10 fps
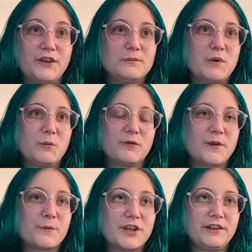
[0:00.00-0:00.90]
people
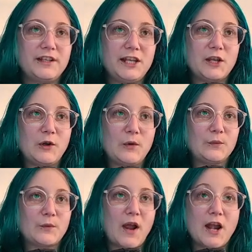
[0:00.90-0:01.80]
from Jelly Neo.
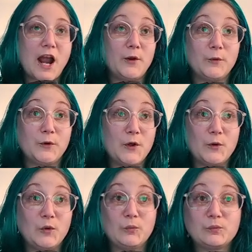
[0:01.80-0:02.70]
I don't
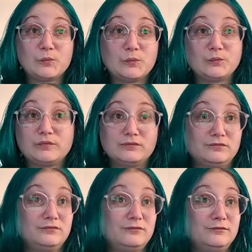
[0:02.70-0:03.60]
know
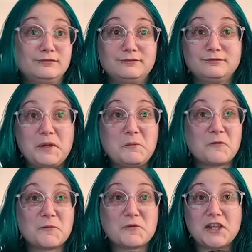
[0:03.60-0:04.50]
people
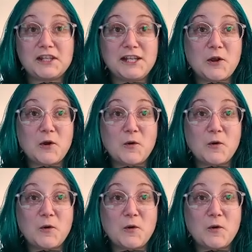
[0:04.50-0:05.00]
from Jelly Neo